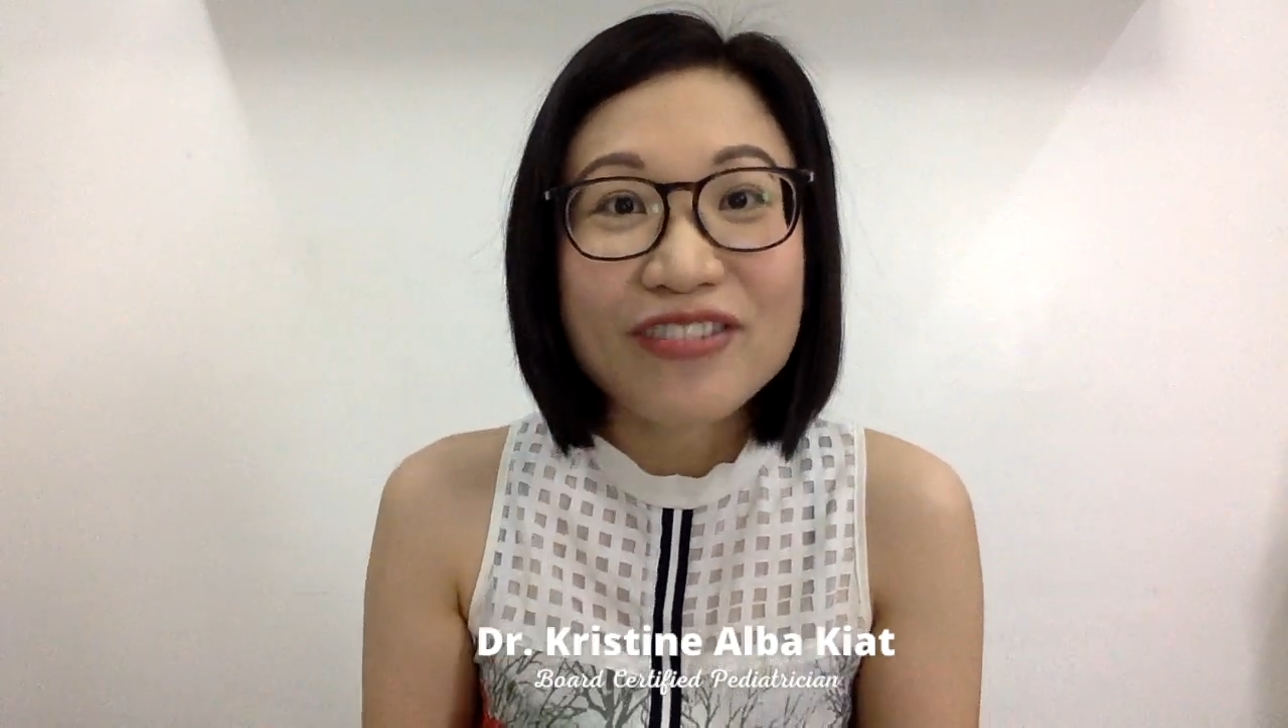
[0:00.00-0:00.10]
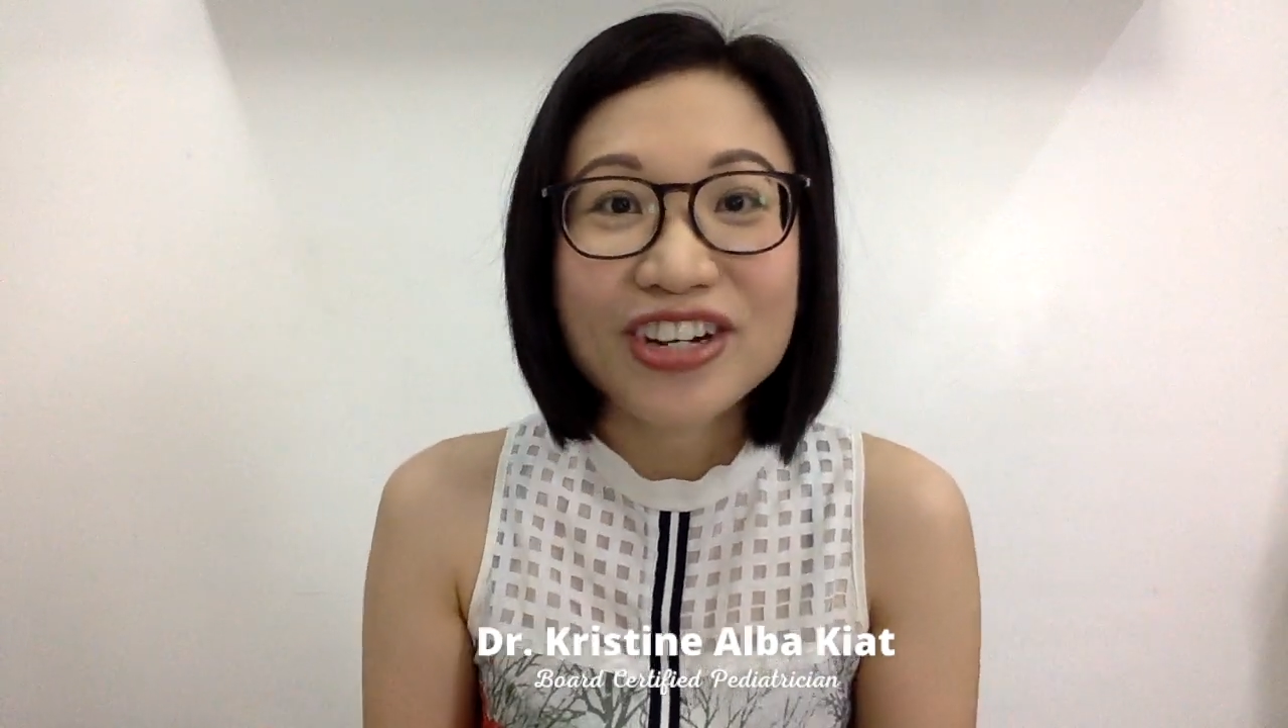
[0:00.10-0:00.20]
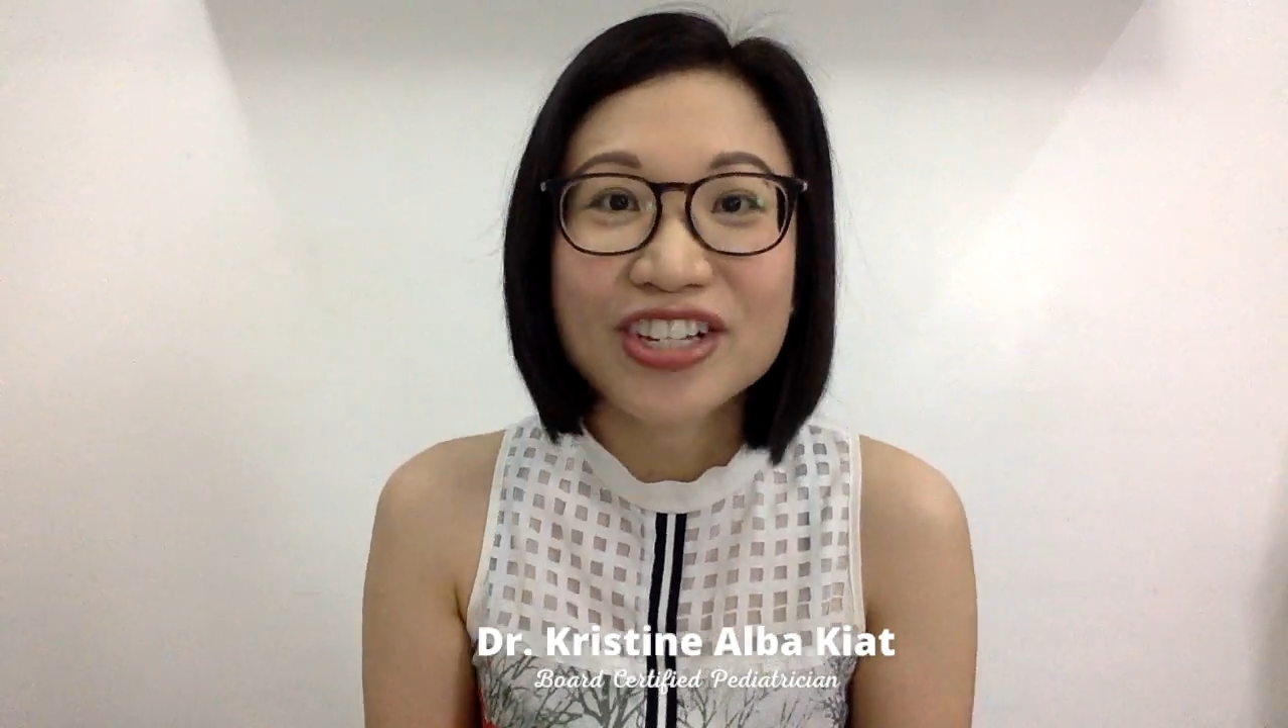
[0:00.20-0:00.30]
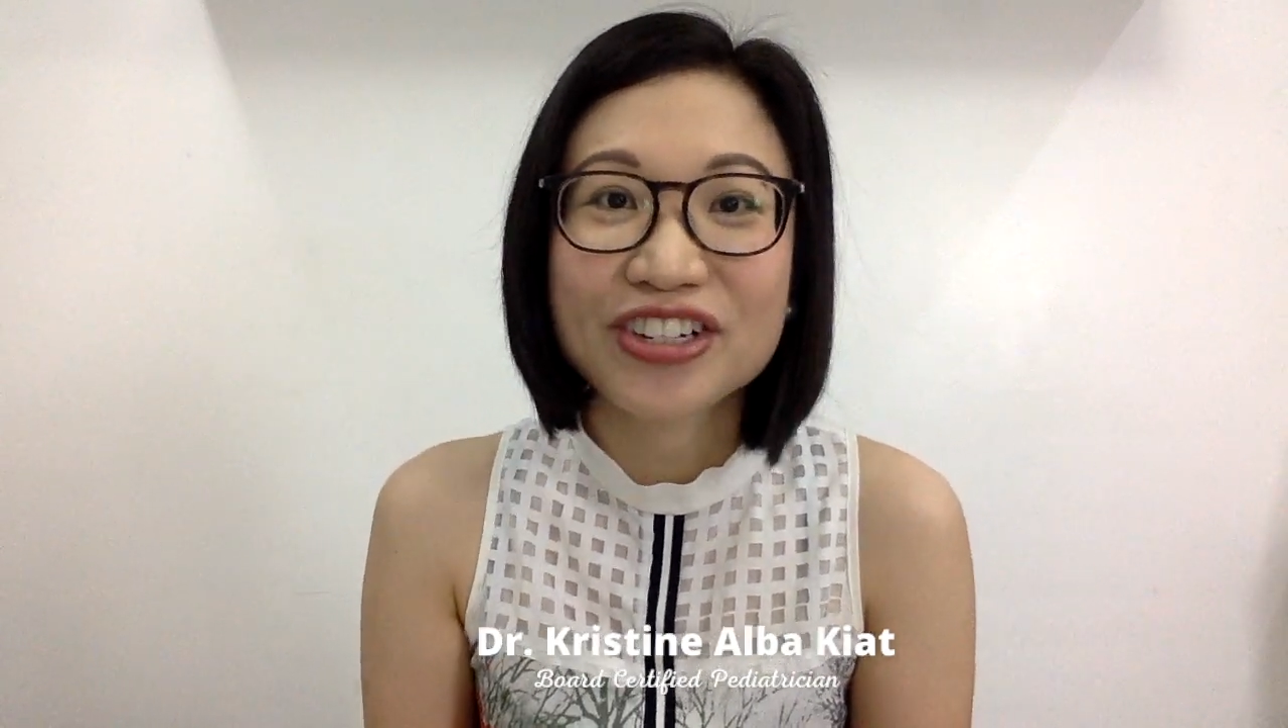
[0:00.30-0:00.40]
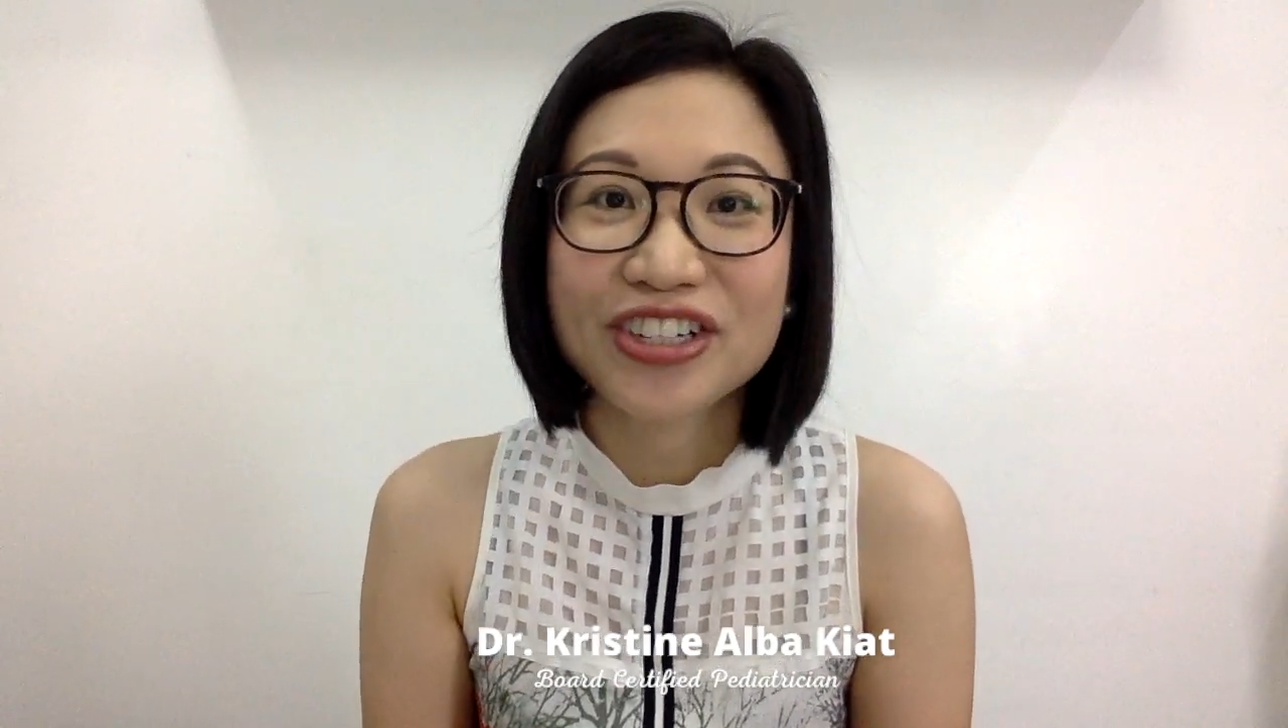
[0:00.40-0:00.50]
on
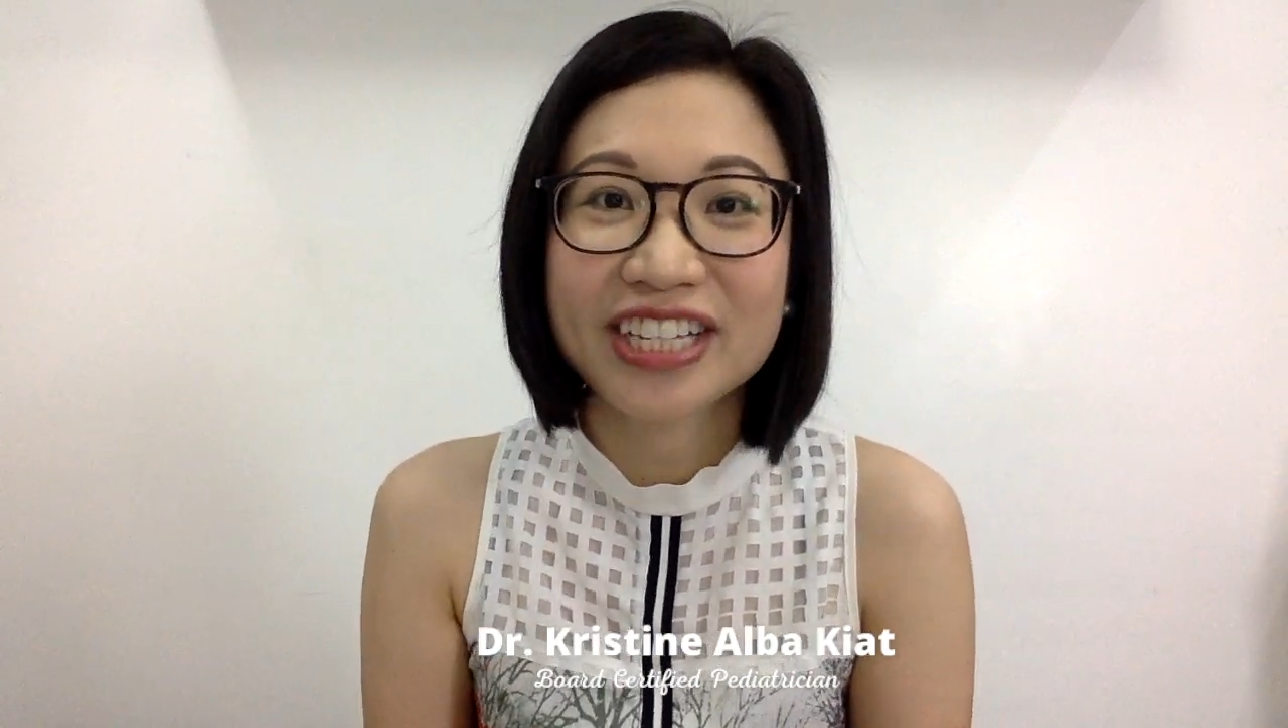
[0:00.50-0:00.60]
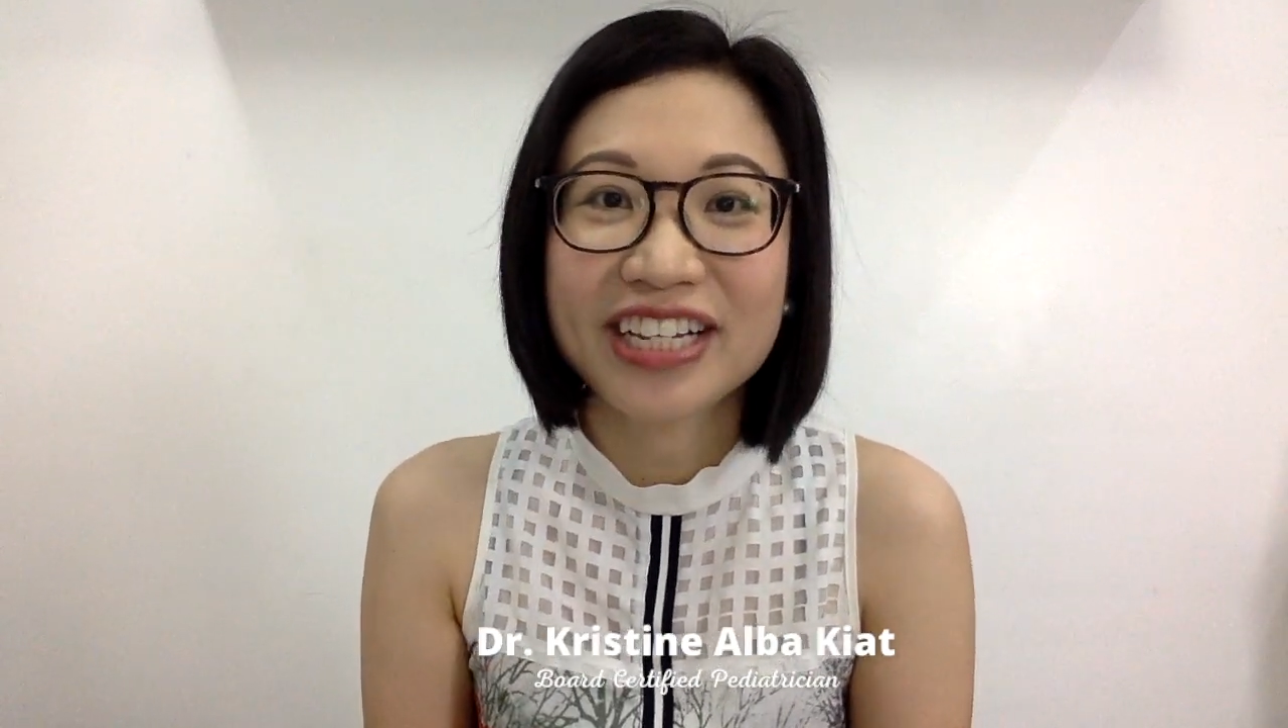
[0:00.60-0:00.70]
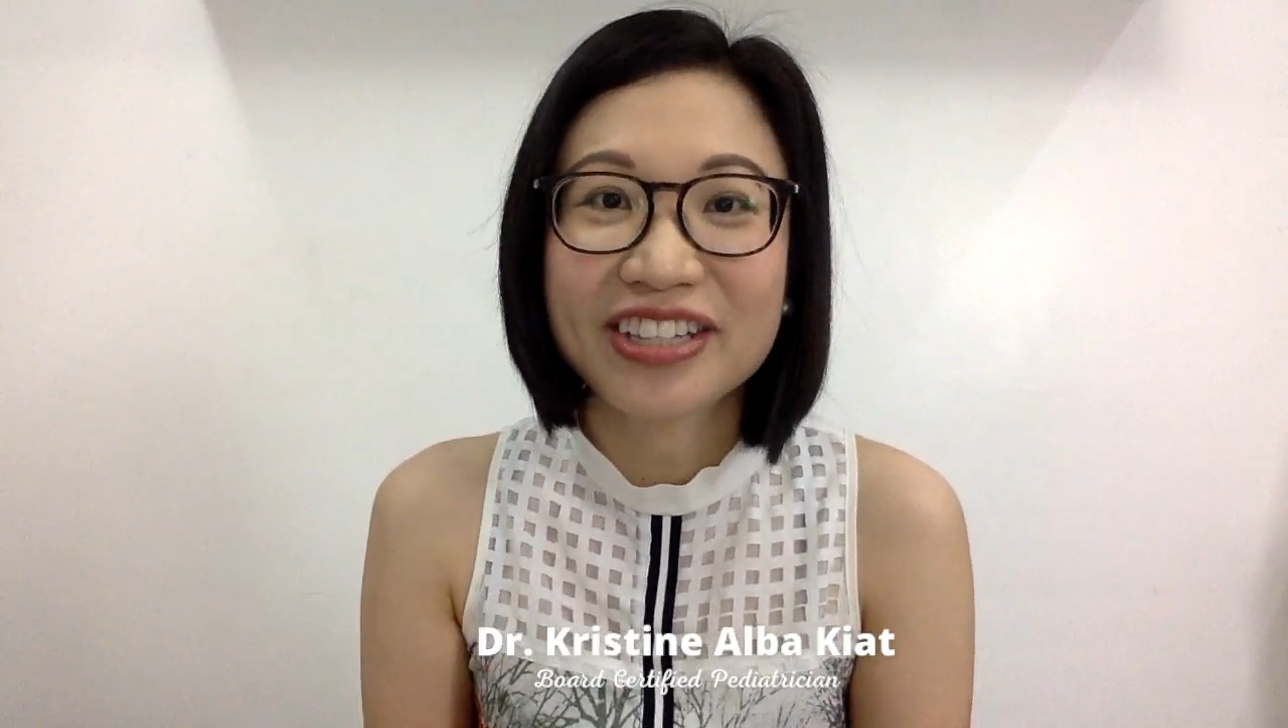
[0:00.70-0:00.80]
a certain